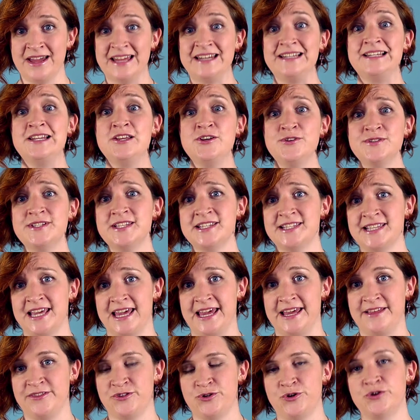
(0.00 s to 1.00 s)
it loses
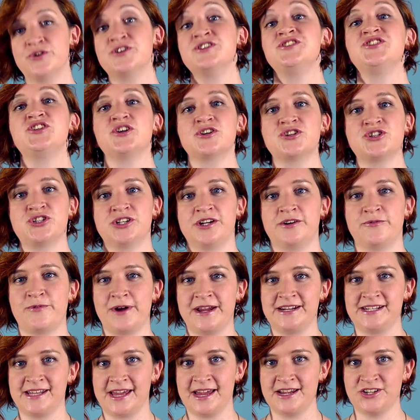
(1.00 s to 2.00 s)
heat through conduction and
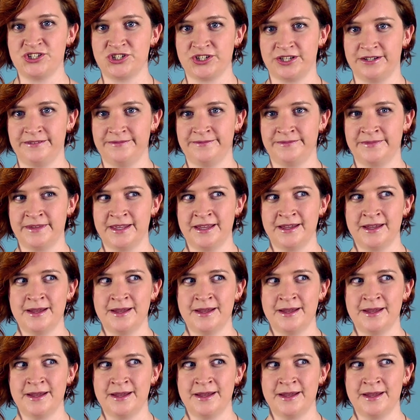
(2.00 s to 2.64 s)
radiation.